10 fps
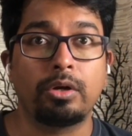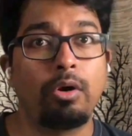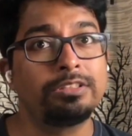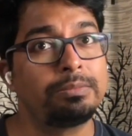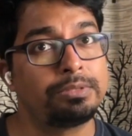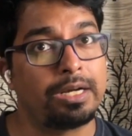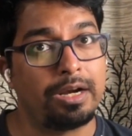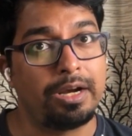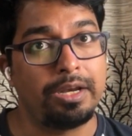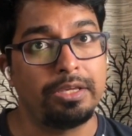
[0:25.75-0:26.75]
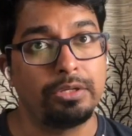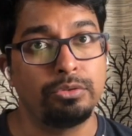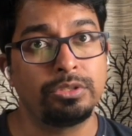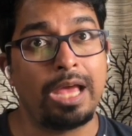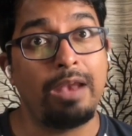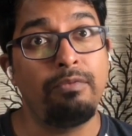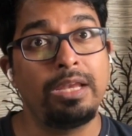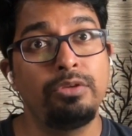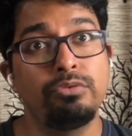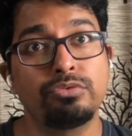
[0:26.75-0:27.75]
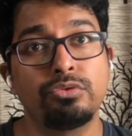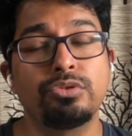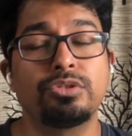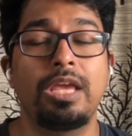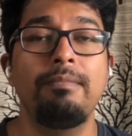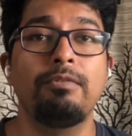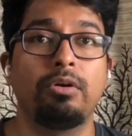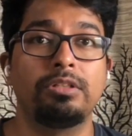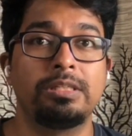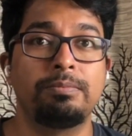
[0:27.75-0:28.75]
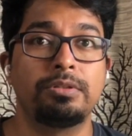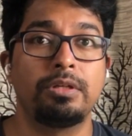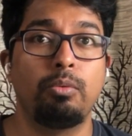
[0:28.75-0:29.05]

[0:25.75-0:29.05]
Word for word: concepts that are getting used and we can use those same concepts